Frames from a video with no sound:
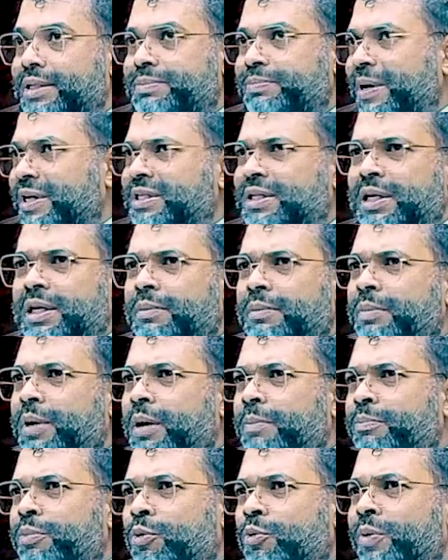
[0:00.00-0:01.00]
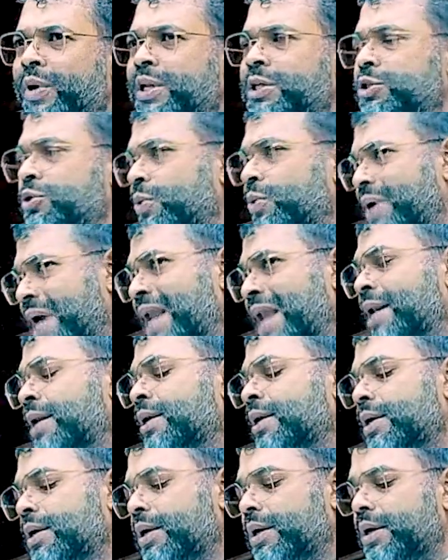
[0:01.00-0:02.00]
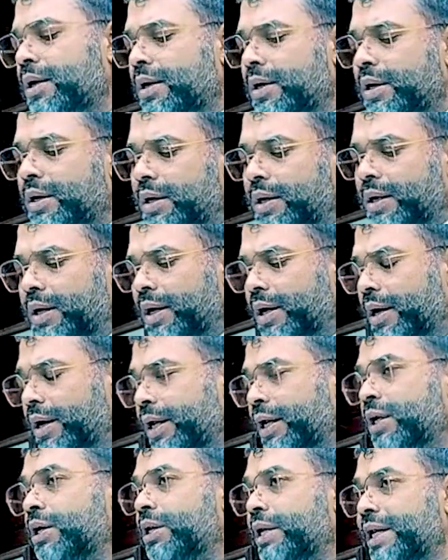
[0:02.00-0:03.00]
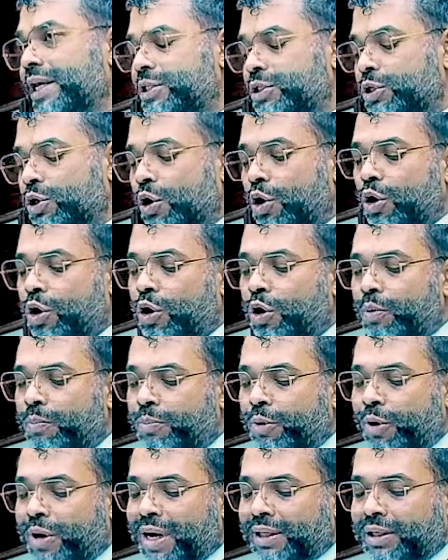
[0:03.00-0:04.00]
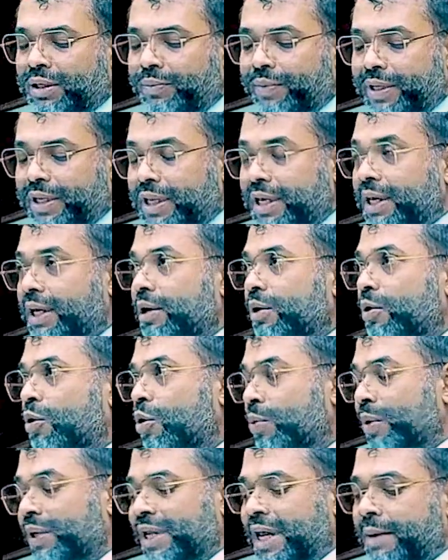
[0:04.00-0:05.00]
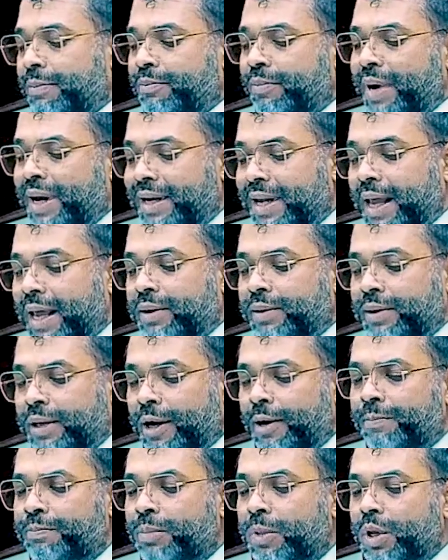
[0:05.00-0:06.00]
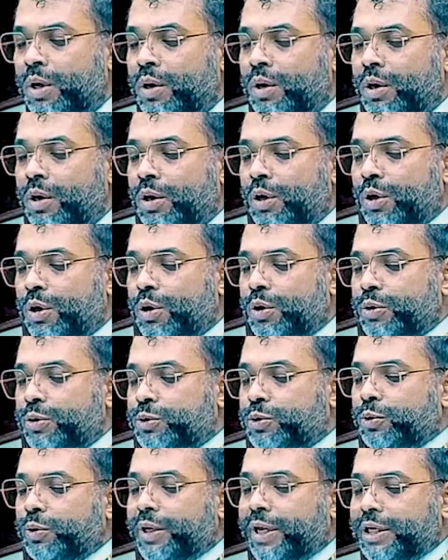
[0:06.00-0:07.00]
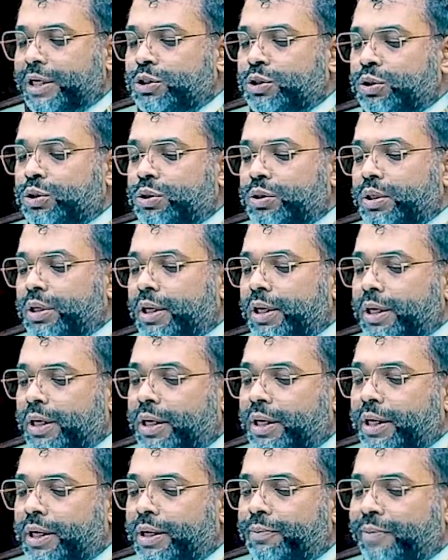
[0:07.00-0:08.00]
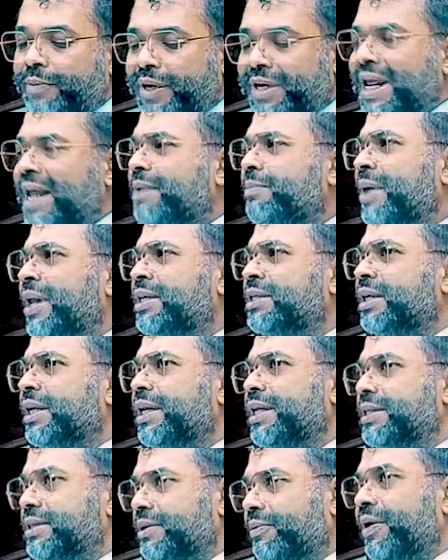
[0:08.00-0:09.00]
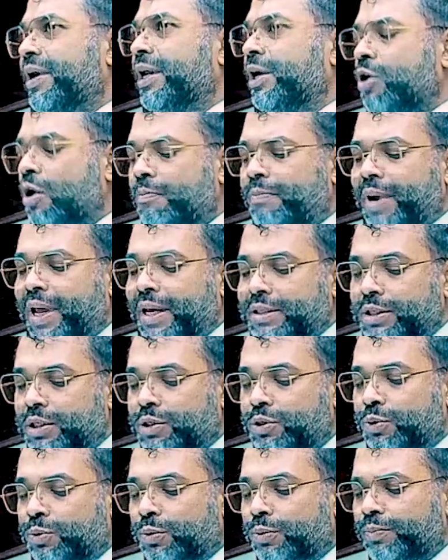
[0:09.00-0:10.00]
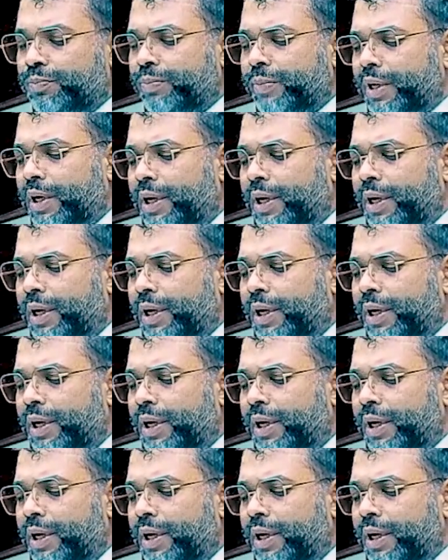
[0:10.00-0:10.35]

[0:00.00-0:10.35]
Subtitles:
special approvals, you can increase your productivity overtime by that. Yeah. So this, with that mentioned, it's a very complex issue.